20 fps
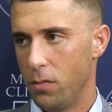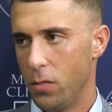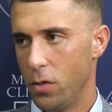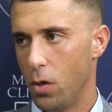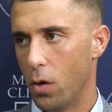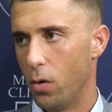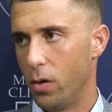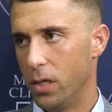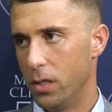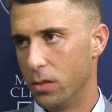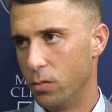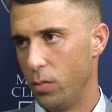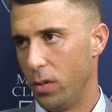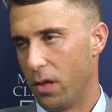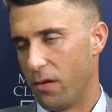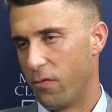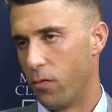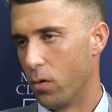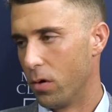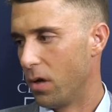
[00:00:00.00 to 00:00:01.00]
You know, we
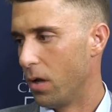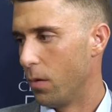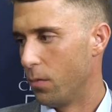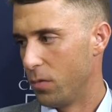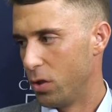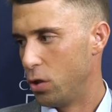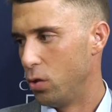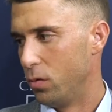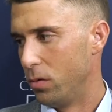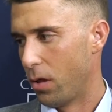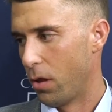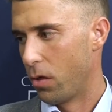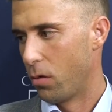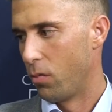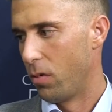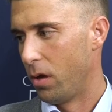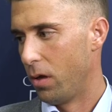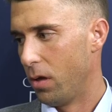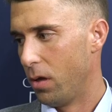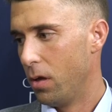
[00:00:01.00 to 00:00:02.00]
look forward to him shooting the
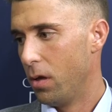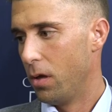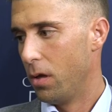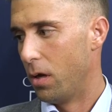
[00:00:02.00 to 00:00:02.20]
three